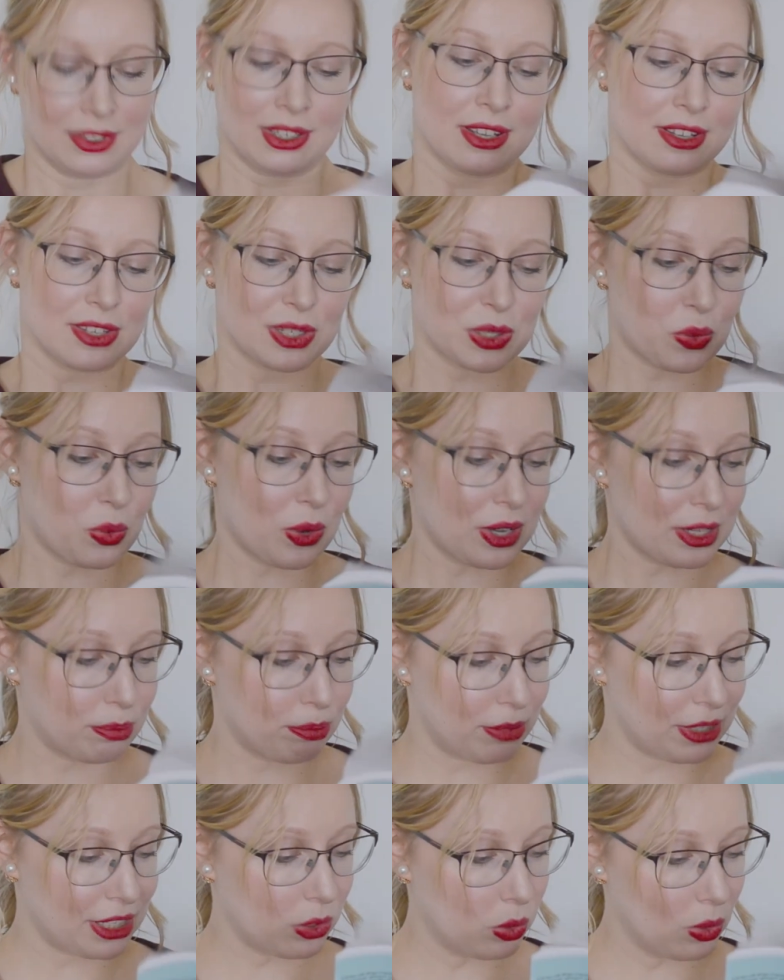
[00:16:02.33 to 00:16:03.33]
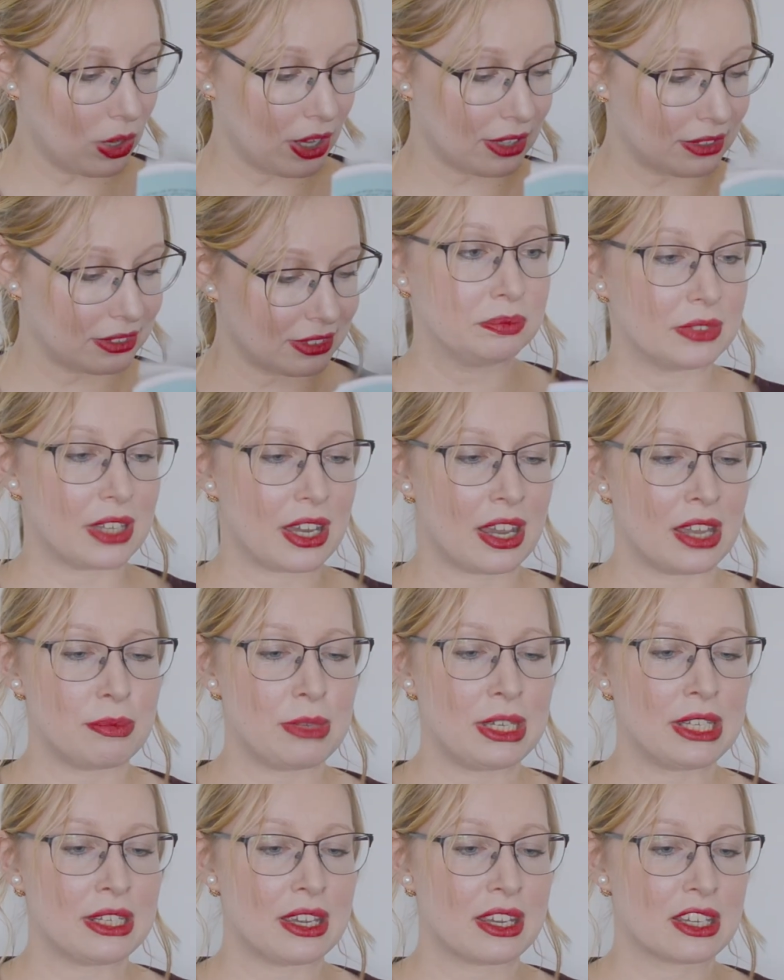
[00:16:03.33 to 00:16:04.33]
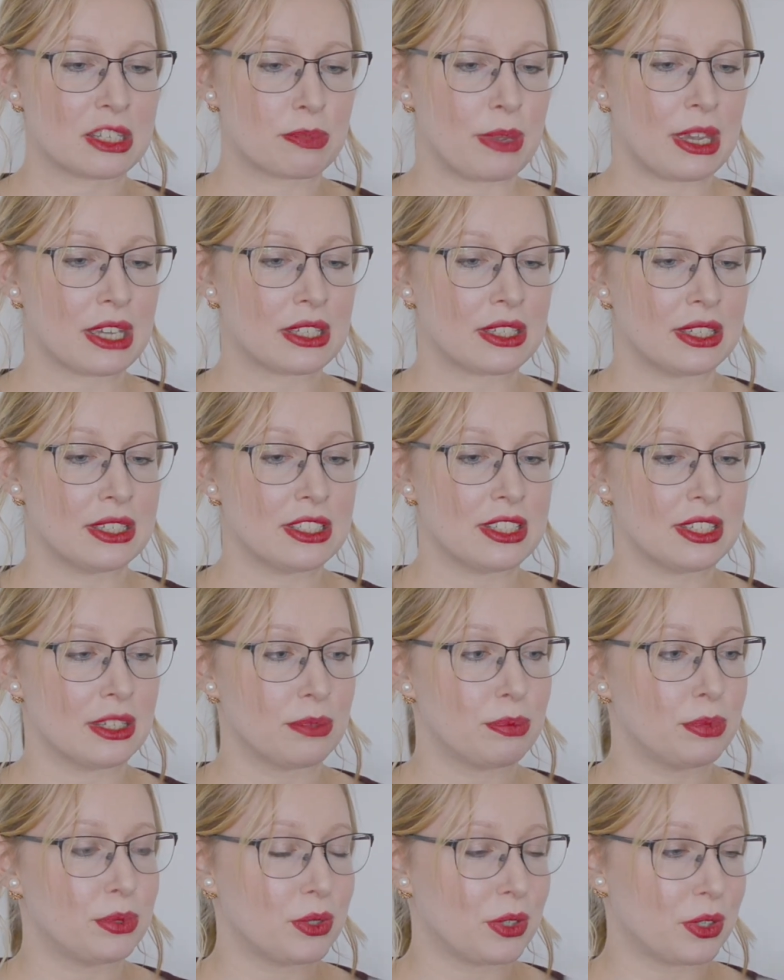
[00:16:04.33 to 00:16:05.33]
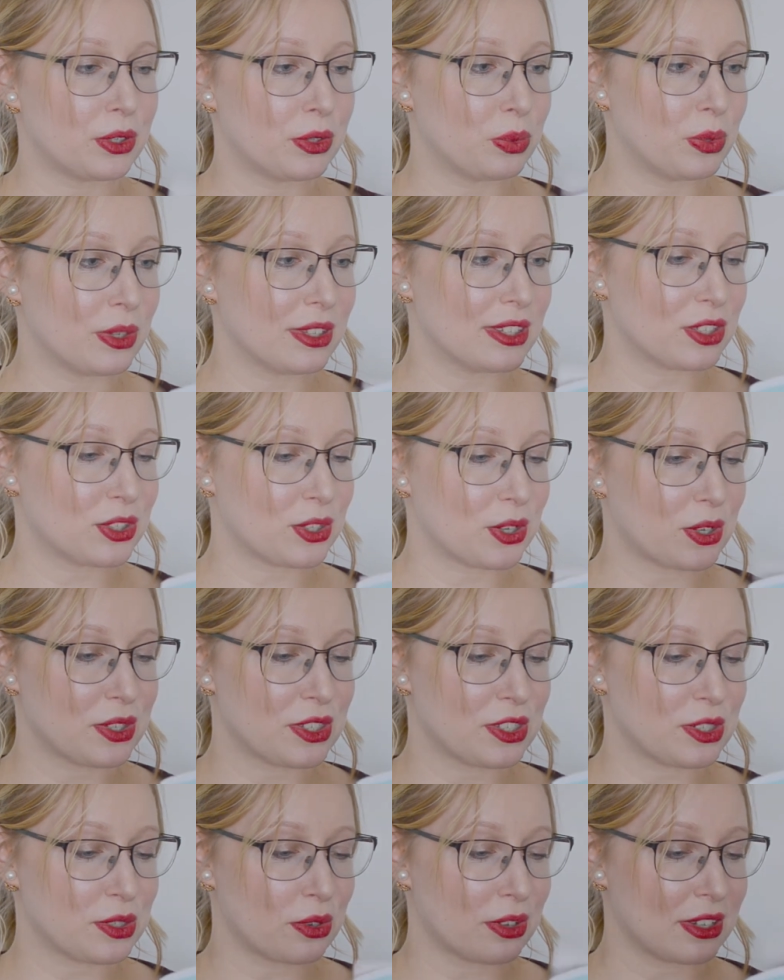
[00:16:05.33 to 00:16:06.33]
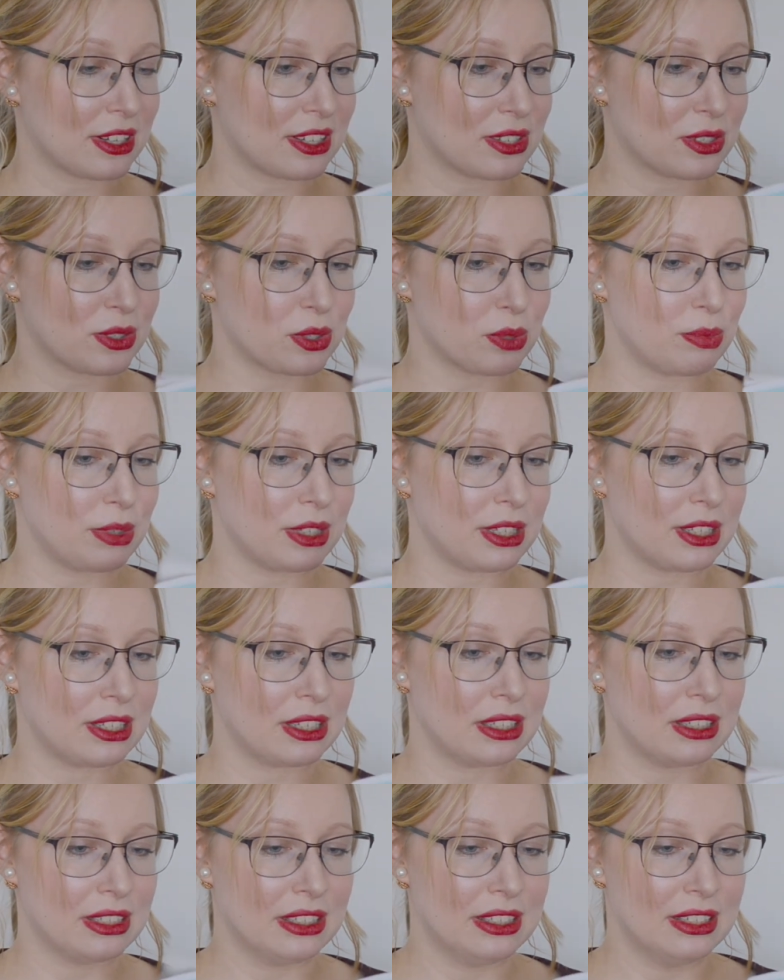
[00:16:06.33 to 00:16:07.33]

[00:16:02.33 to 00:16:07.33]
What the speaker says: It's quite a big one. I mean, I expected a book with short stories to be...